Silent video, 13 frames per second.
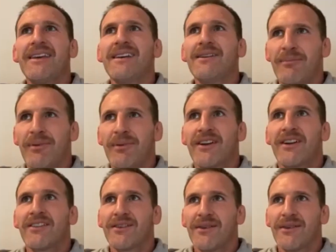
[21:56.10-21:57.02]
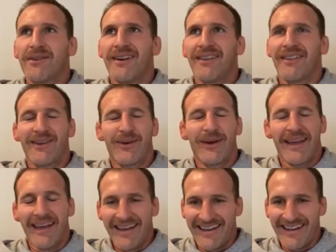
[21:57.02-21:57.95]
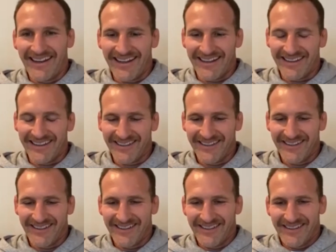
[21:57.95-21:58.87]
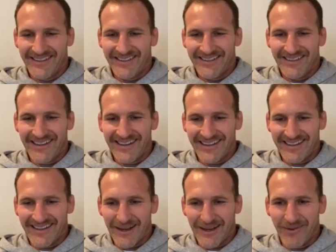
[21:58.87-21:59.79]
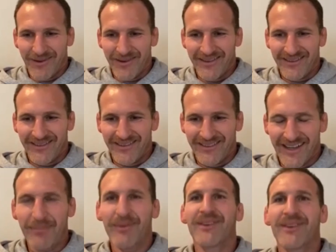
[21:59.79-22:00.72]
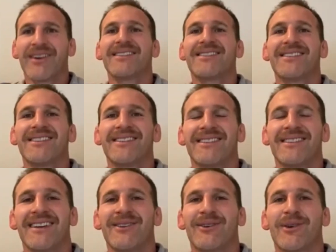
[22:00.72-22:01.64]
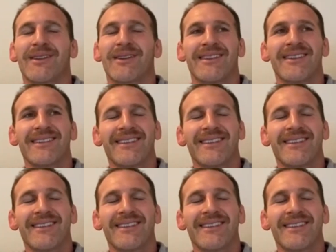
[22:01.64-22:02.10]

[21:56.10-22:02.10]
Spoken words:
went pretty good. So I think we had a couple of nights in Auckland,